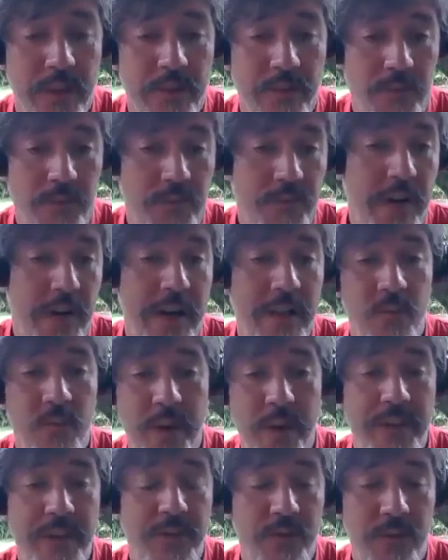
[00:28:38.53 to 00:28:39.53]
find
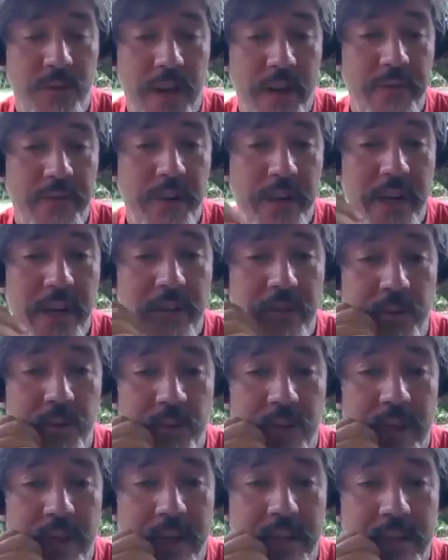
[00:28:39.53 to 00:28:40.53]
ways to navigate
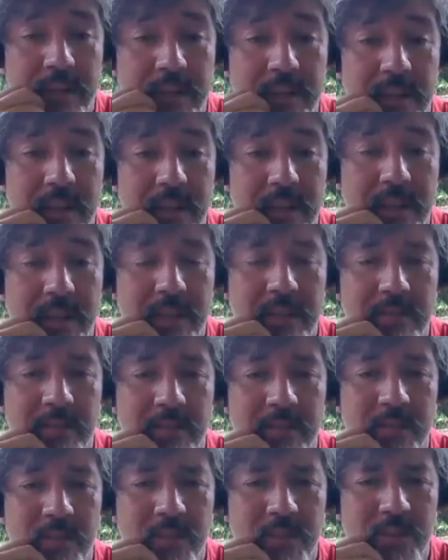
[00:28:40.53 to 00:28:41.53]
through that.
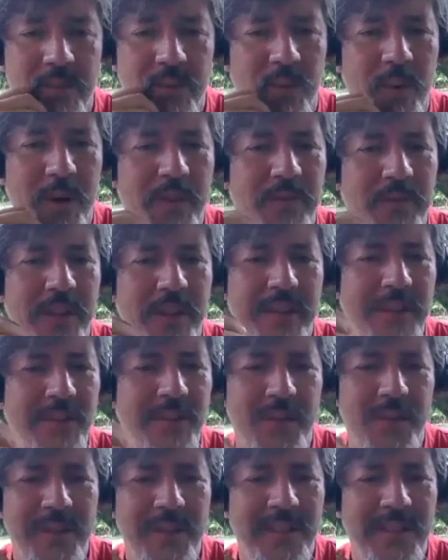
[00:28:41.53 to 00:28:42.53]
And so one of the things,
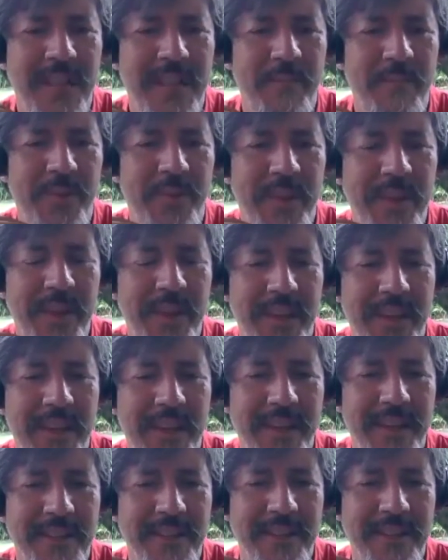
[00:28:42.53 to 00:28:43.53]
for instance, I'm
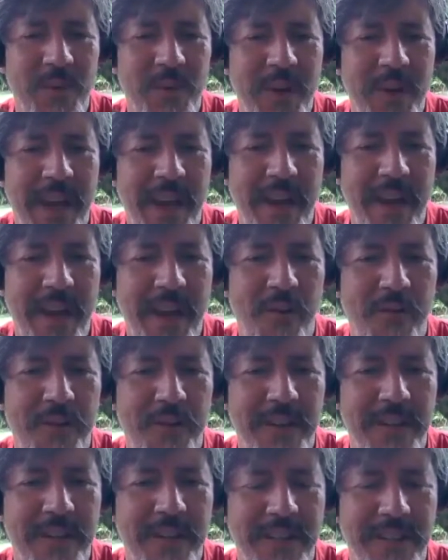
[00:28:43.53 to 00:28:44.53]
thinking is we have
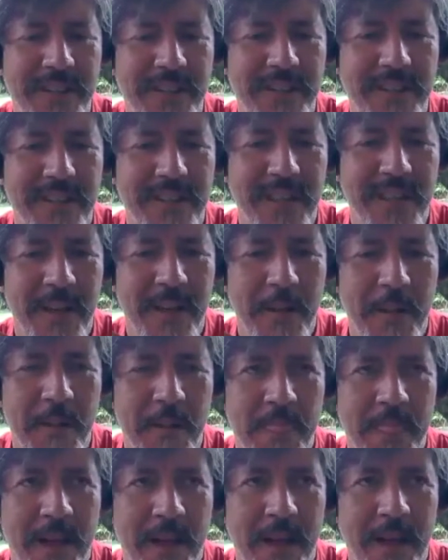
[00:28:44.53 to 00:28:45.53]
often this,
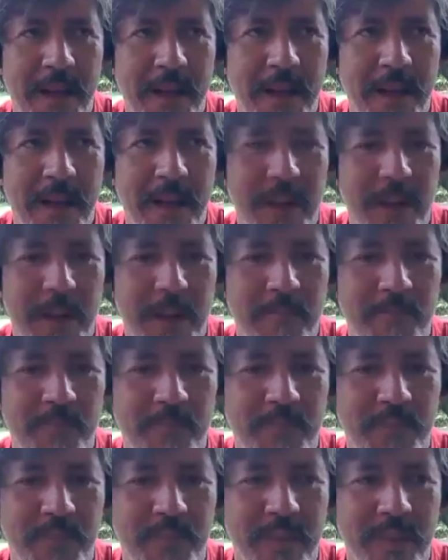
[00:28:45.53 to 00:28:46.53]

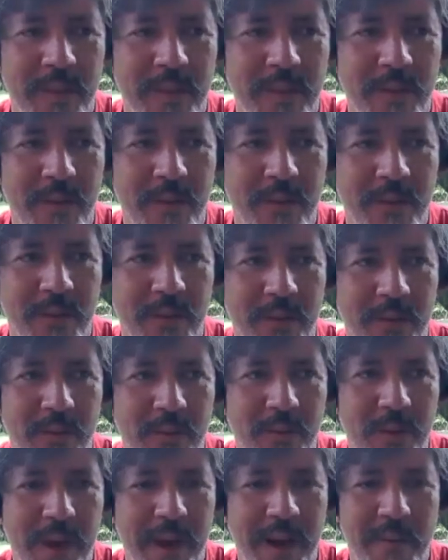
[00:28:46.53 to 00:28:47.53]

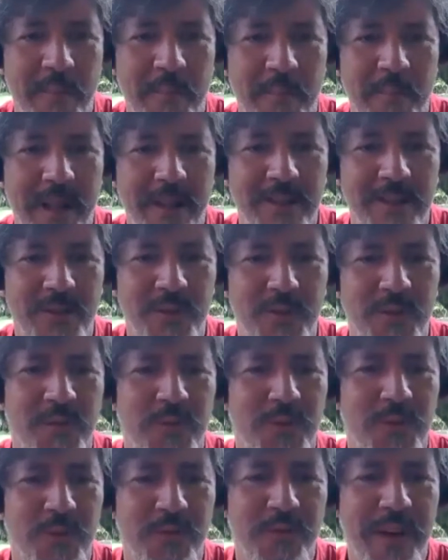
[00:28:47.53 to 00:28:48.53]
we are impelled
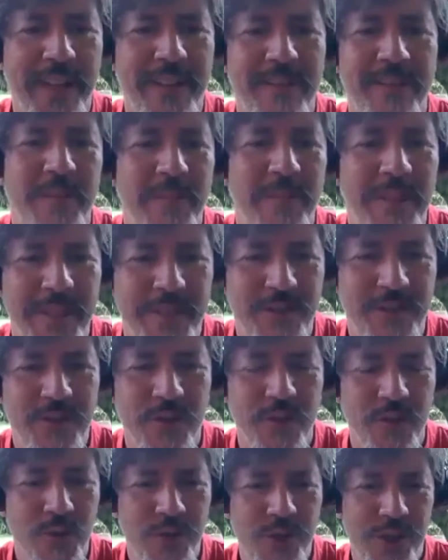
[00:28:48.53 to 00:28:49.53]
to find immediate
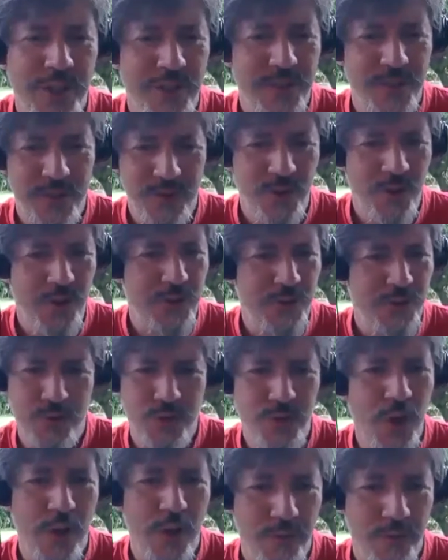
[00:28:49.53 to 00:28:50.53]
solutions in order to
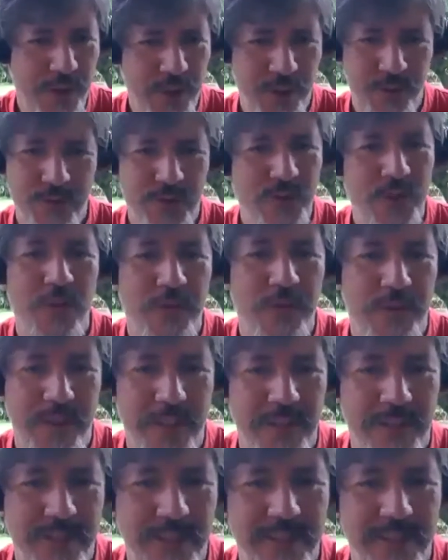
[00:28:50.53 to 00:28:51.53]
solve. We need to solve
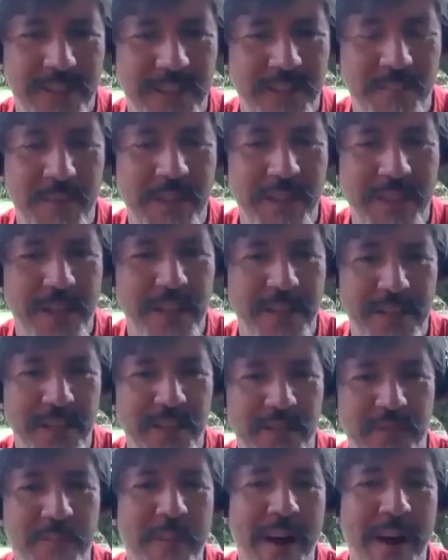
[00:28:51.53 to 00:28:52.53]
this. There's that mentality
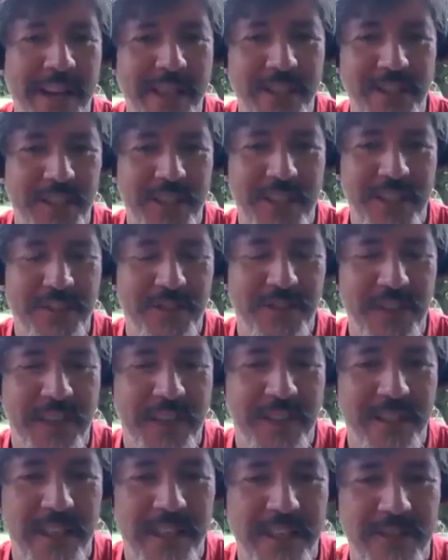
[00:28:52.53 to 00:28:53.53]
of managing
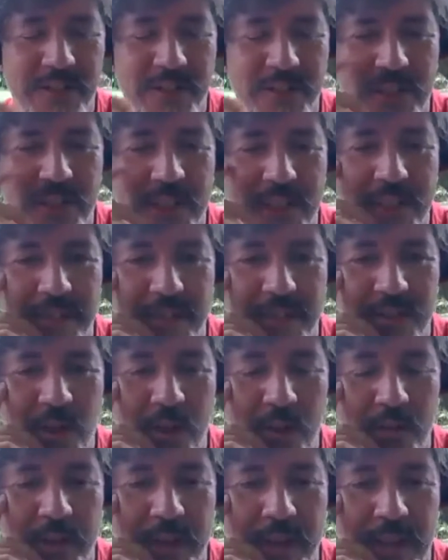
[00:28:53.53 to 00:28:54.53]
and
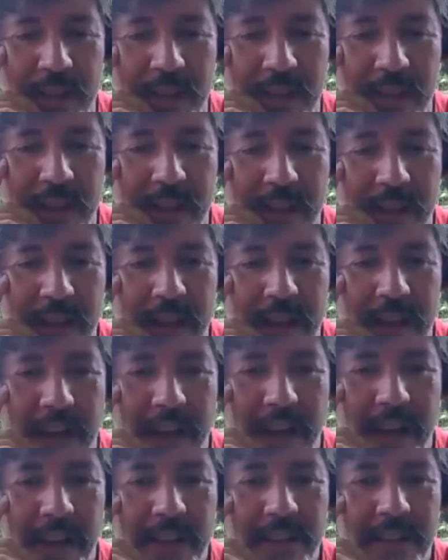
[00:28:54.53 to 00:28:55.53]
solving.
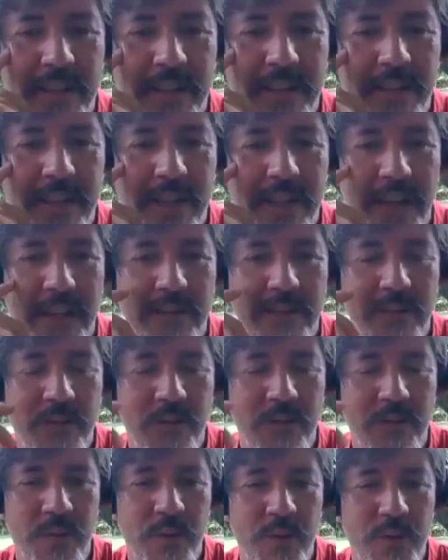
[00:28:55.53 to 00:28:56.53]
And
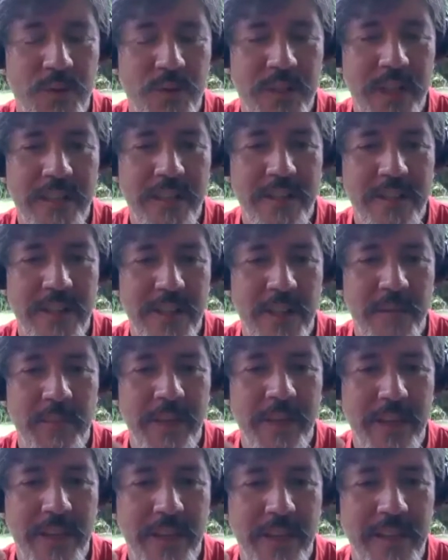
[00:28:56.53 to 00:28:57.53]
you said in the
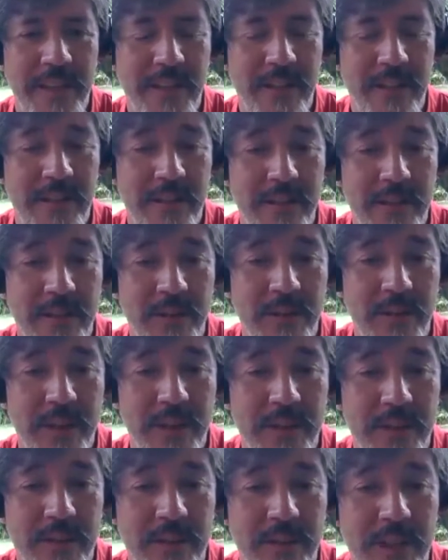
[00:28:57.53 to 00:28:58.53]
beginning that
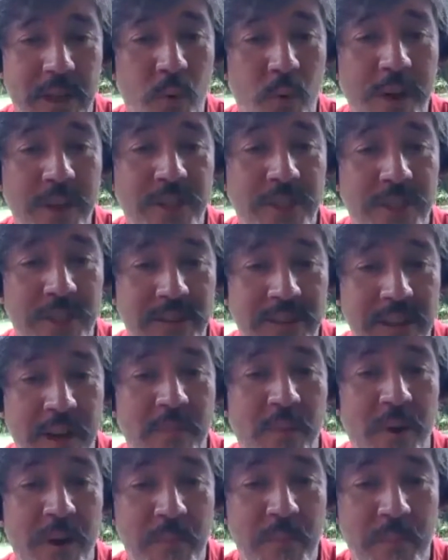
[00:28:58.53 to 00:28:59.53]
it's the questions are
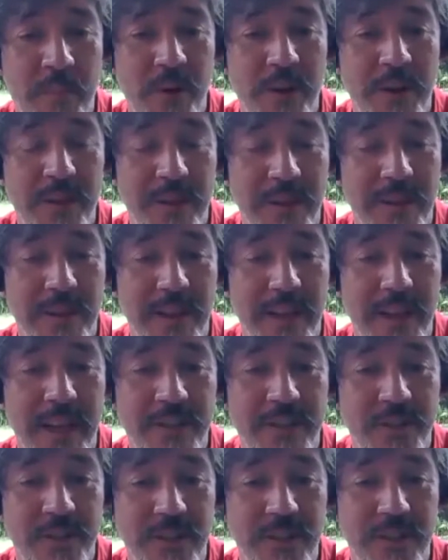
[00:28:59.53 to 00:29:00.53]
more important than
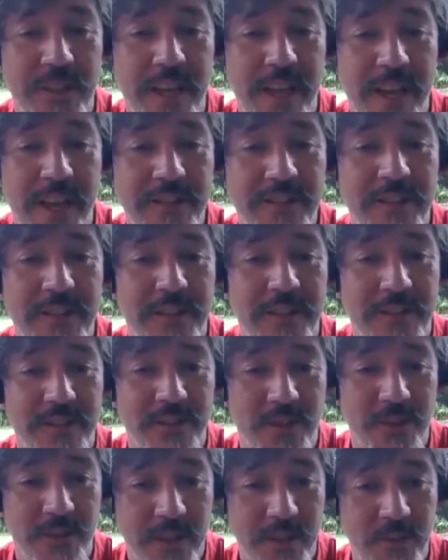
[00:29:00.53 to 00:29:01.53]
actually the answers,
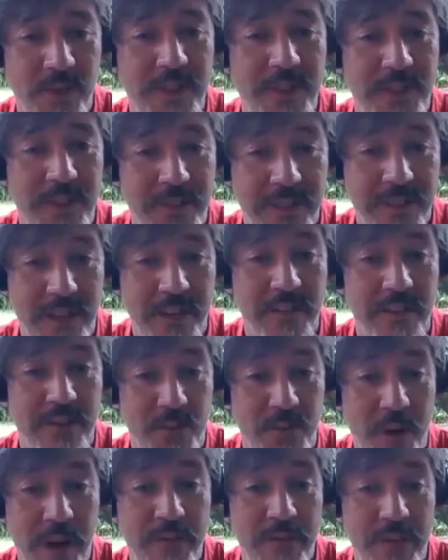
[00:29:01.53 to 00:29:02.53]
or the questions are the
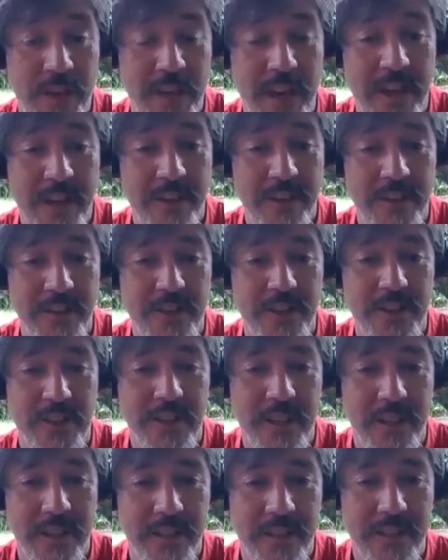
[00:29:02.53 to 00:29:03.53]
driving energy
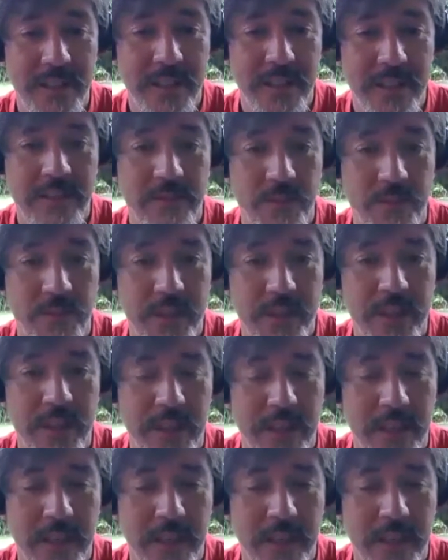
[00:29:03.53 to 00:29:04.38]
that really